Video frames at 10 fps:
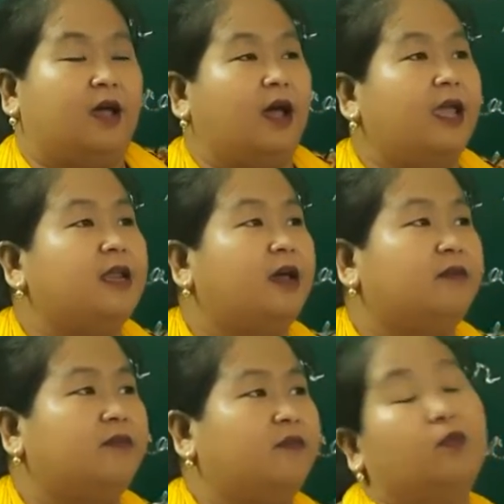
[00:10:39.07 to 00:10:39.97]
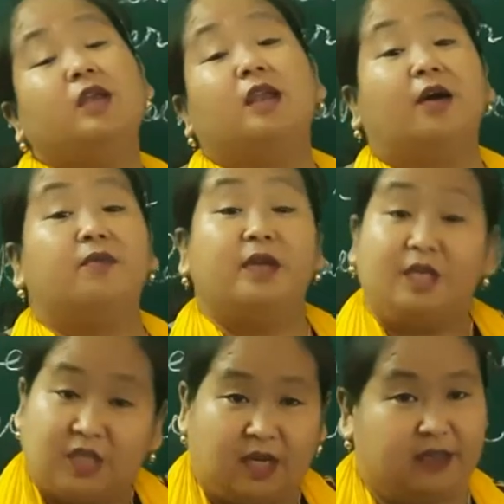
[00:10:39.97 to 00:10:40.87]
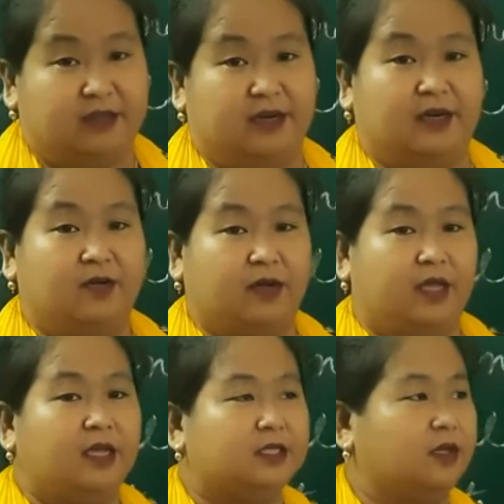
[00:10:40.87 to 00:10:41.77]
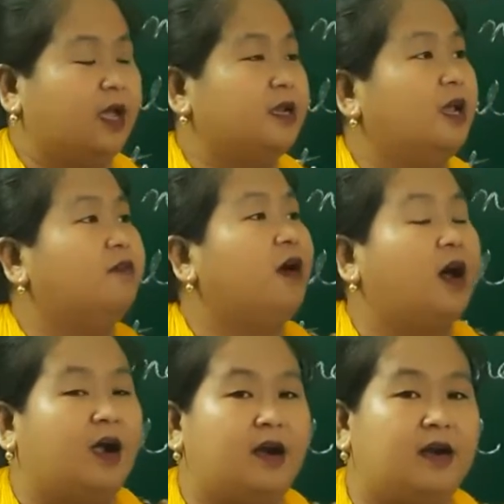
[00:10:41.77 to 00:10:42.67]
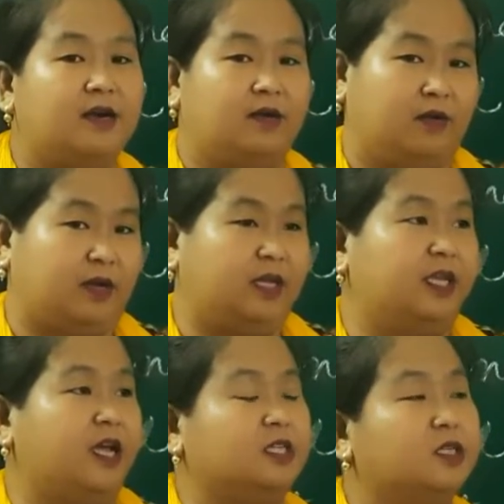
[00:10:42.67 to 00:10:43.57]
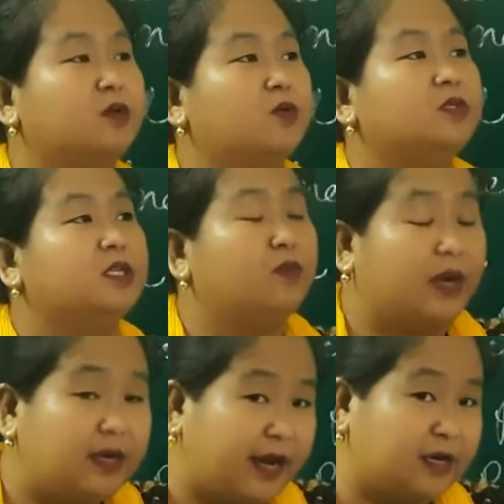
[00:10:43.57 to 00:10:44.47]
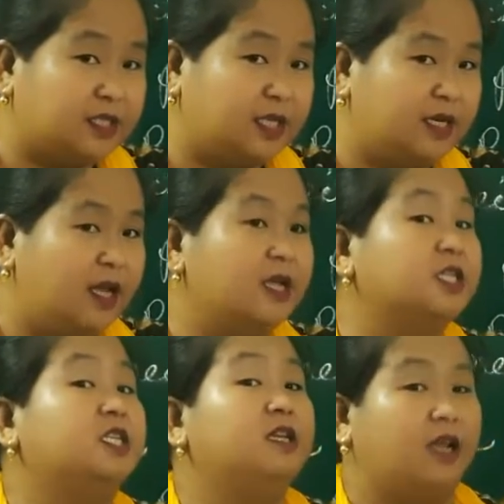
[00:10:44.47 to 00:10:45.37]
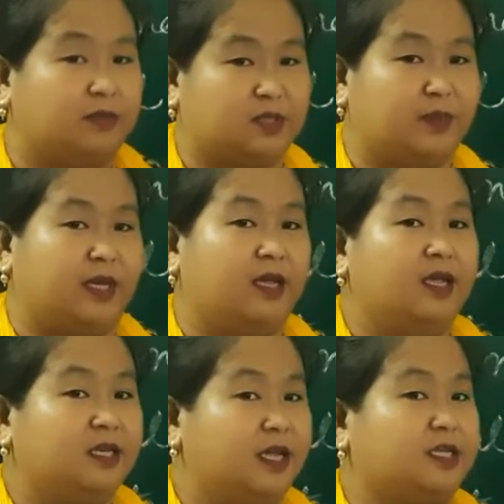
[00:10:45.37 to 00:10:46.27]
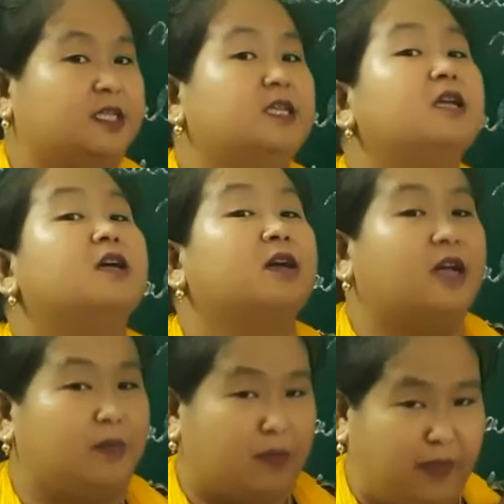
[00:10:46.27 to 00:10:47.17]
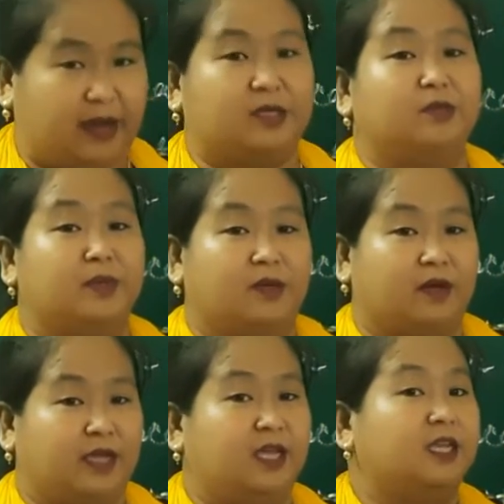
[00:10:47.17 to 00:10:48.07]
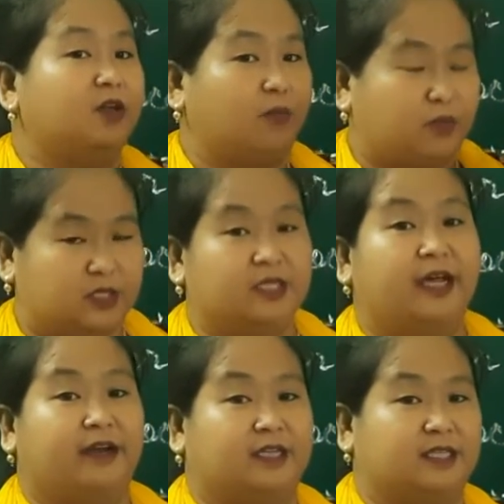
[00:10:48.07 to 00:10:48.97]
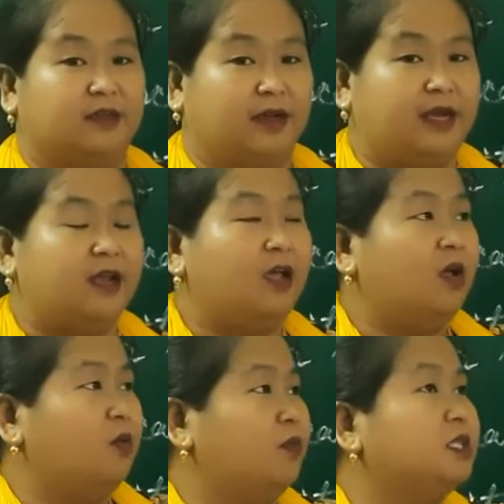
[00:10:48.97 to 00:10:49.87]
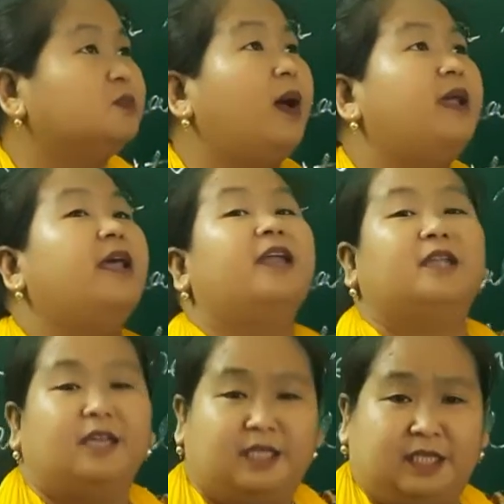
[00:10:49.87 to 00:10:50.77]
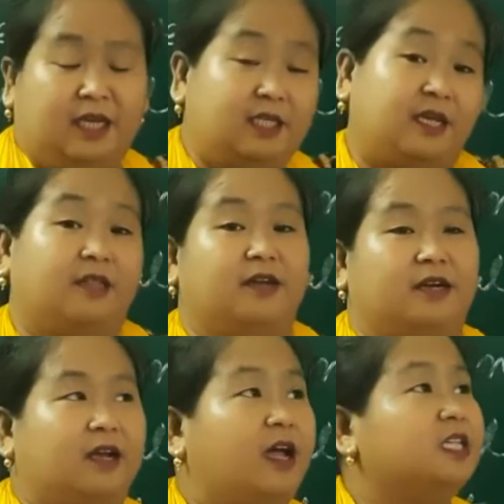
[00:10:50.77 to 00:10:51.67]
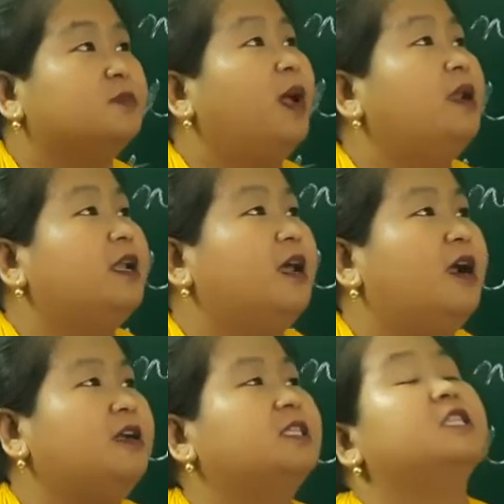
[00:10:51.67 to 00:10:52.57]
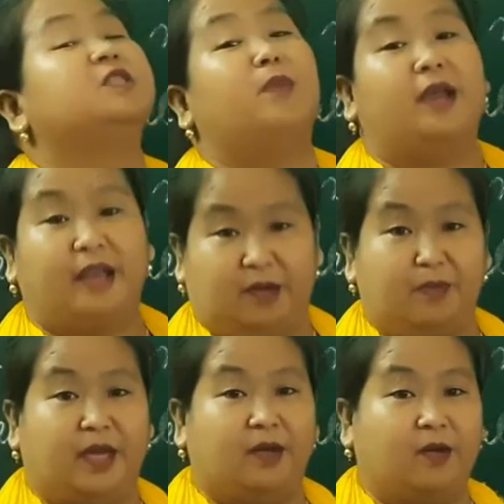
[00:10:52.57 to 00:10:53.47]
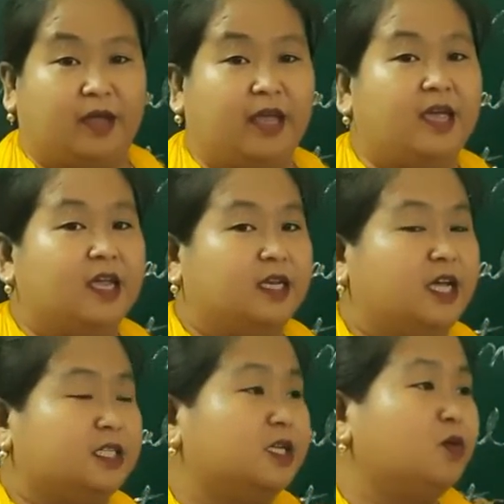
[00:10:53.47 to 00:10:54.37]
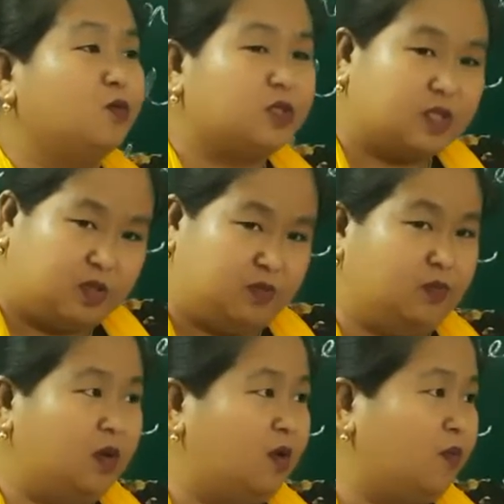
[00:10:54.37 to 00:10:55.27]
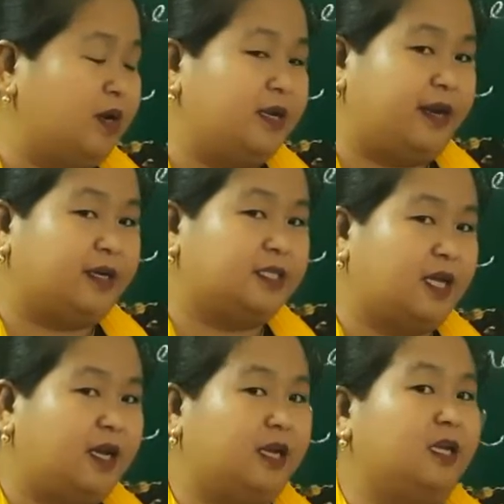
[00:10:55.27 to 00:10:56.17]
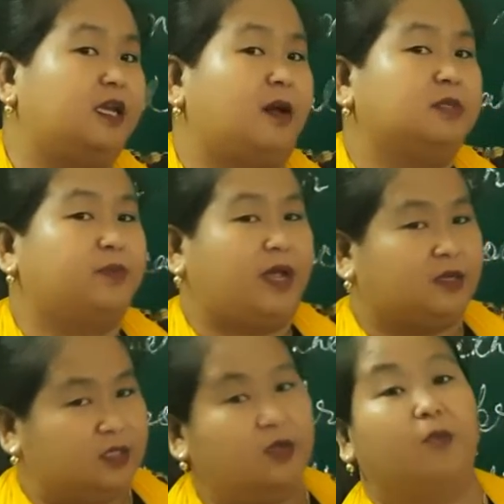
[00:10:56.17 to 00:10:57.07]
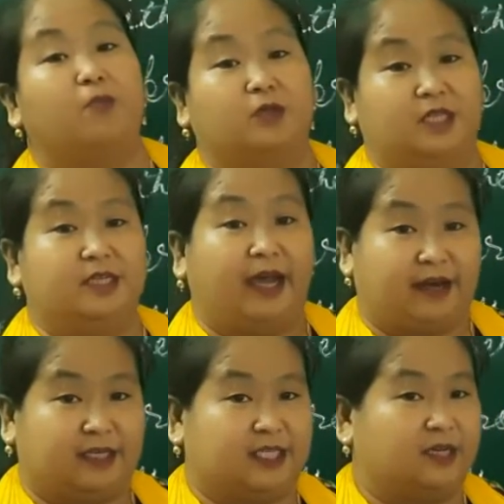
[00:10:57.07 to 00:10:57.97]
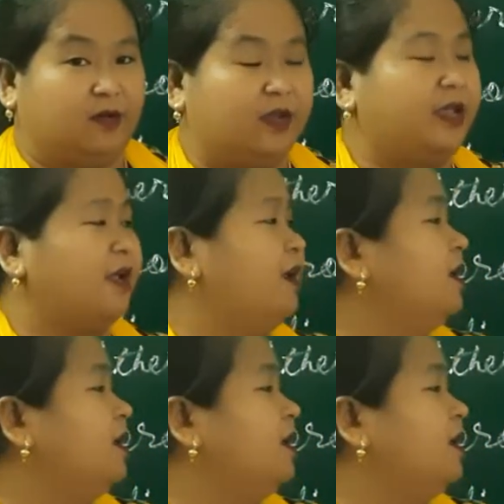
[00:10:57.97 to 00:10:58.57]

I love, we love each other. Okay. So I love her. Okay. The action goes in one direction. She loves me. The action coming back to me. Okay. In the opposite direction. Right. We smile at each other. I smile at her, she smiled at me. Okay, the action goes to one direction and it comes back to the opposite direction. Okay,